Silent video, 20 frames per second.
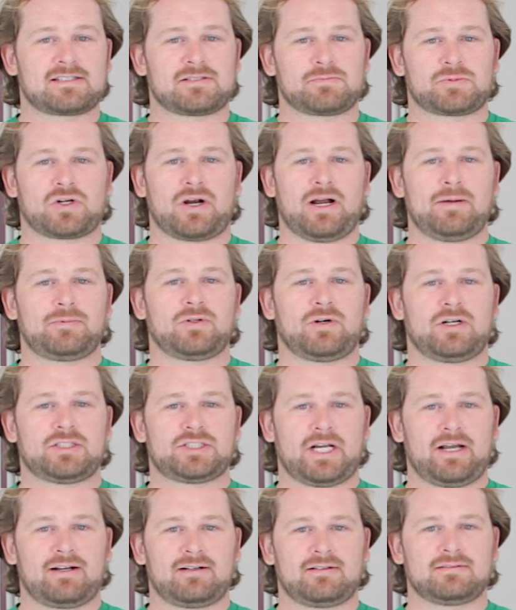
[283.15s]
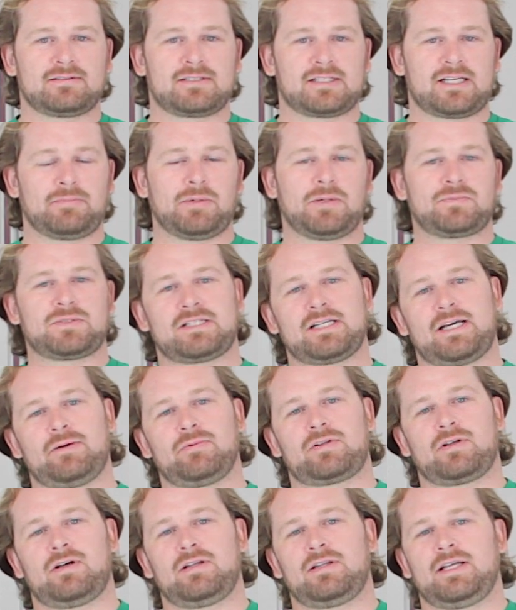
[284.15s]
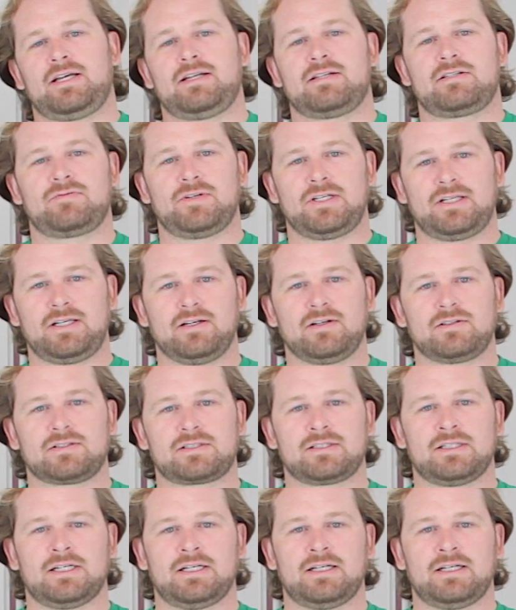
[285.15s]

subscribe to our channel to keep up to date with all the latest videos.